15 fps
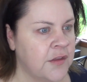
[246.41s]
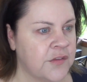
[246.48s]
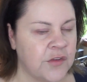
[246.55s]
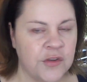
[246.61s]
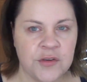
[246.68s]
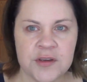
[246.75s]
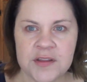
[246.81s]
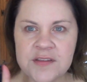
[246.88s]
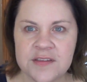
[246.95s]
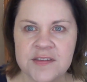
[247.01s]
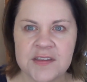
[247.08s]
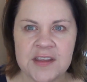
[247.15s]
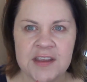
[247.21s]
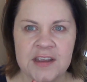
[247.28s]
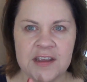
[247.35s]
So you can
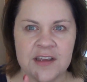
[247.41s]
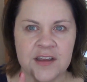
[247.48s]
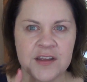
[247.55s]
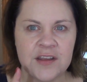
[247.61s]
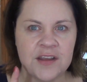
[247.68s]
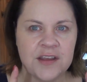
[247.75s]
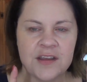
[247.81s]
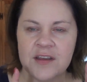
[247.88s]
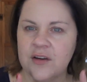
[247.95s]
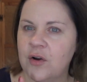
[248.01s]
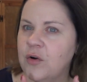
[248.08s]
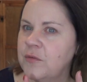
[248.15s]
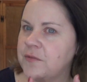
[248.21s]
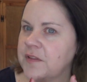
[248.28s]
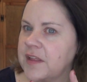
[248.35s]
see,
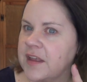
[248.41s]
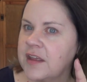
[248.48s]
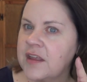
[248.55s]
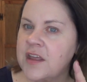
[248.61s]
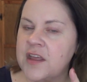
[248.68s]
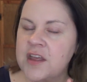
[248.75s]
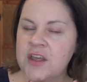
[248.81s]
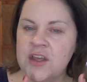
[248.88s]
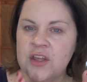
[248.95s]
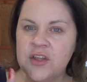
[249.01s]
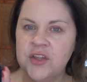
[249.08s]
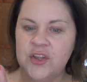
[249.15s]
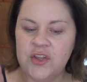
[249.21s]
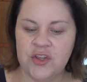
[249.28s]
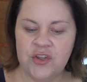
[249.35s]
hopefully,
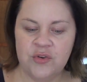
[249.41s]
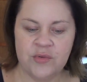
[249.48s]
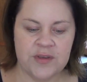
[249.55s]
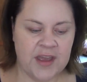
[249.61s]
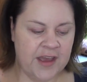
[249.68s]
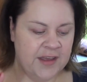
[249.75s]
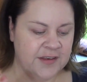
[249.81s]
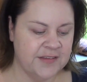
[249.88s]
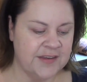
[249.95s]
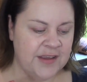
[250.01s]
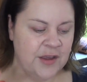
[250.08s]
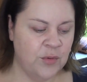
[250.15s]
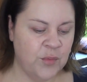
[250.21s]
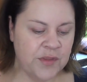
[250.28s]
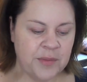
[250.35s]
you get
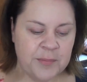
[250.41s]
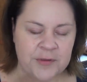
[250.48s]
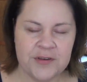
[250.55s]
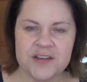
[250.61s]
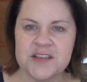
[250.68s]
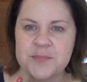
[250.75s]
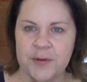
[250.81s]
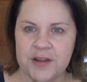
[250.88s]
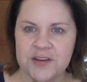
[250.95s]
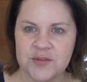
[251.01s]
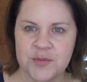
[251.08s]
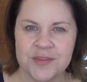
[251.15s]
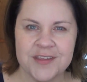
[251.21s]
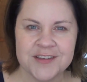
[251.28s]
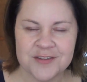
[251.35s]
with a beauty sponge
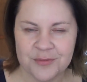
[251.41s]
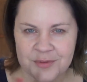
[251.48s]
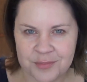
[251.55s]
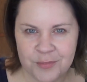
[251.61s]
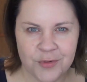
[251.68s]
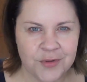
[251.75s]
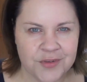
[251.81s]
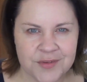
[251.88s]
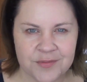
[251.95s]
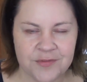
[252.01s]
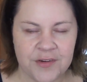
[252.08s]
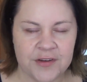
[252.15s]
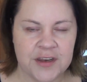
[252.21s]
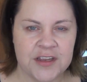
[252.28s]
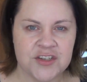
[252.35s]
with this or with most
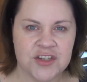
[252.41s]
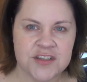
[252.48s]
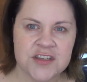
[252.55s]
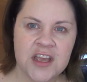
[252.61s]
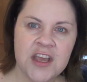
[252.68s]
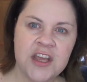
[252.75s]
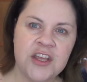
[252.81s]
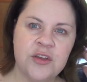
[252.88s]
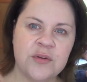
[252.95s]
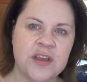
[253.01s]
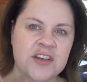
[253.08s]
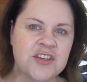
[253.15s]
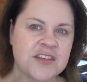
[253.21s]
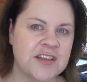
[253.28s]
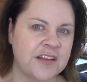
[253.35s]
foundations you
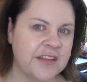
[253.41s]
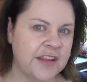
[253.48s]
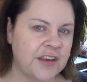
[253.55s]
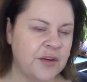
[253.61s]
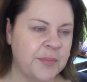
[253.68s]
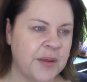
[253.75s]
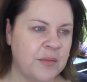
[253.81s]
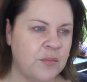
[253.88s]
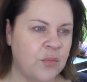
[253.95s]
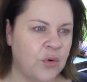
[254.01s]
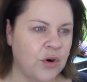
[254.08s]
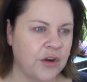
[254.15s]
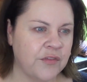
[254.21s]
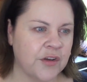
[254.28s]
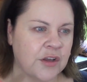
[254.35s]
get just a little bit
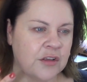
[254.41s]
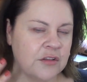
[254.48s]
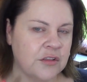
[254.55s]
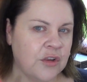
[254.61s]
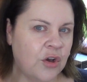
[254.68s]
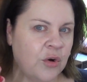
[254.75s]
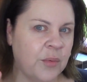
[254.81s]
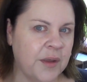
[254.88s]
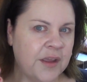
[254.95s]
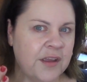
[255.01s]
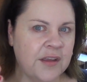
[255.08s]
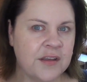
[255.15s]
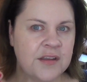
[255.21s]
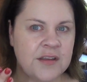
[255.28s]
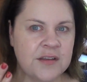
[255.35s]
more of a
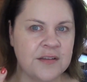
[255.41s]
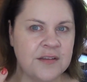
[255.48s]
glowy